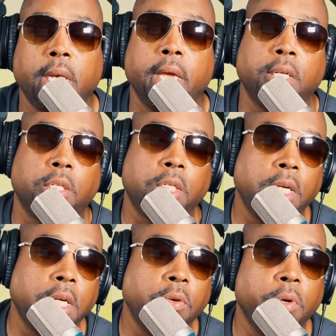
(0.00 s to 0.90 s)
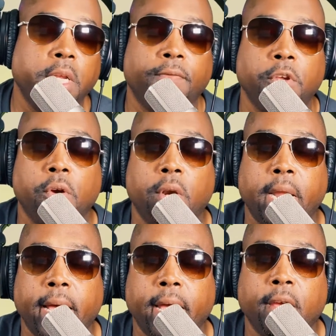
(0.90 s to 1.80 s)
let her see you living your
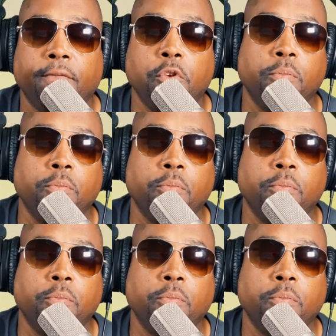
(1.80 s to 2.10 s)
life,